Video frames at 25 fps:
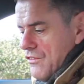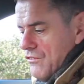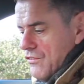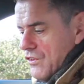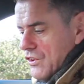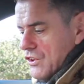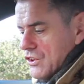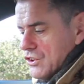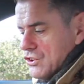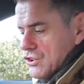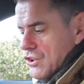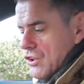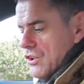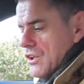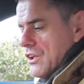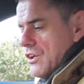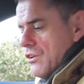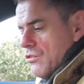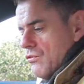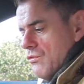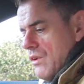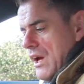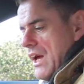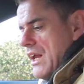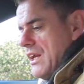for controlling the
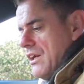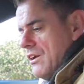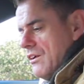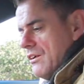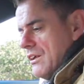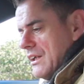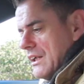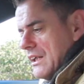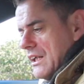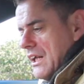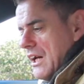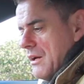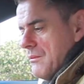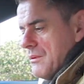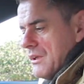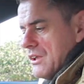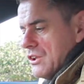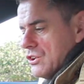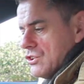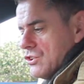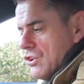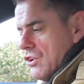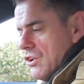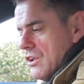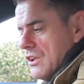radio and the climate
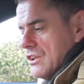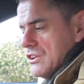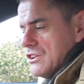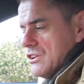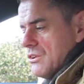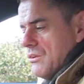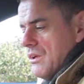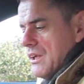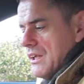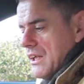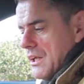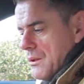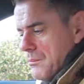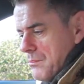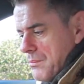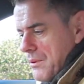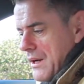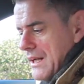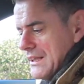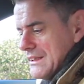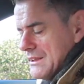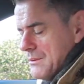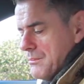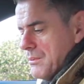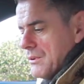control and so on. You can
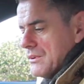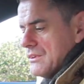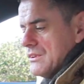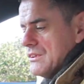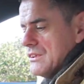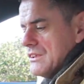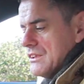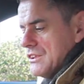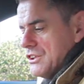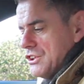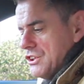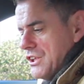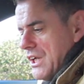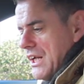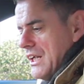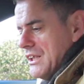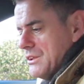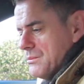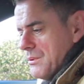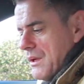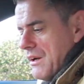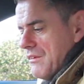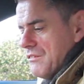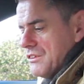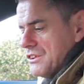press the buttons and
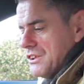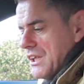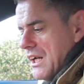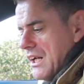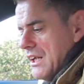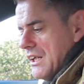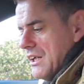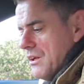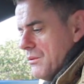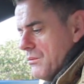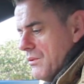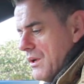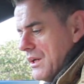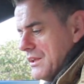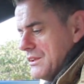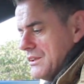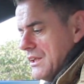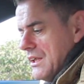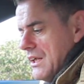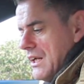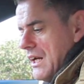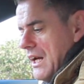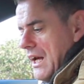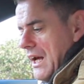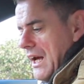change whatever channel you want.
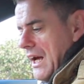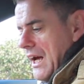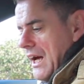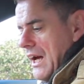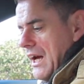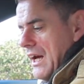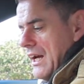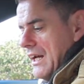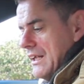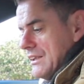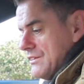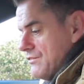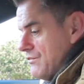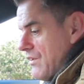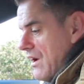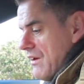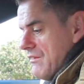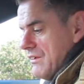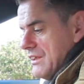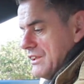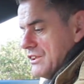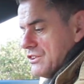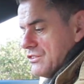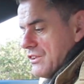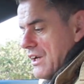It's
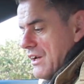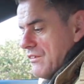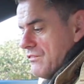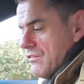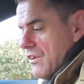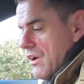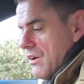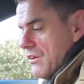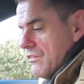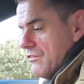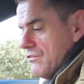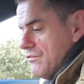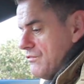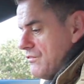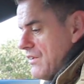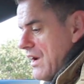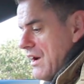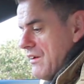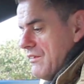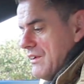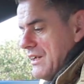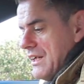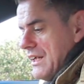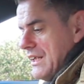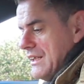very straightforward,
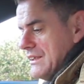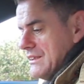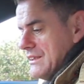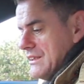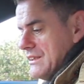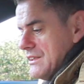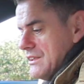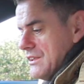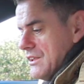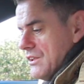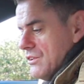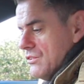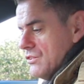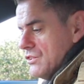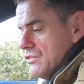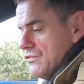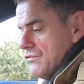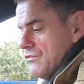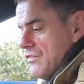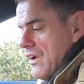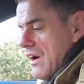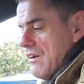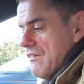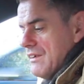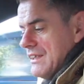very easy to use,
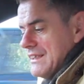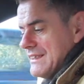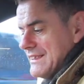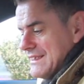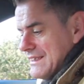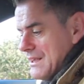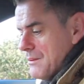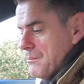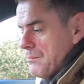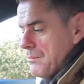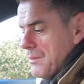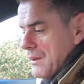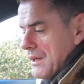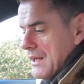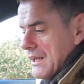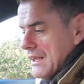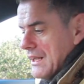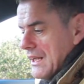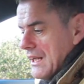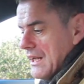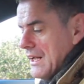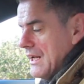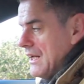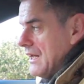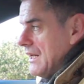very simple
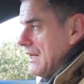little